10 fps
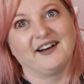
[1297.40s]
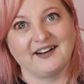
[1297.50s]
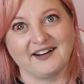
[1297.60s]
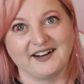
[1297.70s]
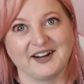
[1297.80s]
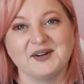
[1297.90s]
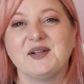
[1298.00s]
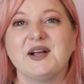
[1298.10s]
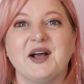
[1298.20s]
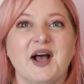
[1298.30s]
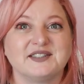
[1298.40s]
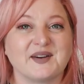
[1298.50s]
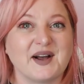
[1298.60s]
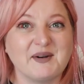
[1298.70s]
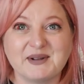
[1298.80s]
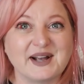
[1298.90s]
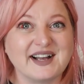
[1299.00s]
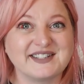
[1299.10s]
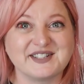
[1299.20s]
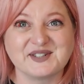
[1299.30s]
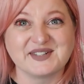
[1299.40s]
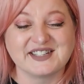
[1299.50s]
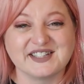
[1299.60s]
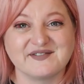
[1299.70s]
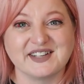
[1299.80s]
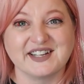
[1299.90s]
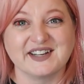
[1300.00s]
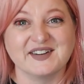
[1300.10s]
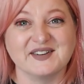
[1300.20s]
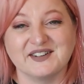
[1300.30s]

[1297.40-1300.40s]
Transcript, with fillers: So I hope you guys enjoyed this video.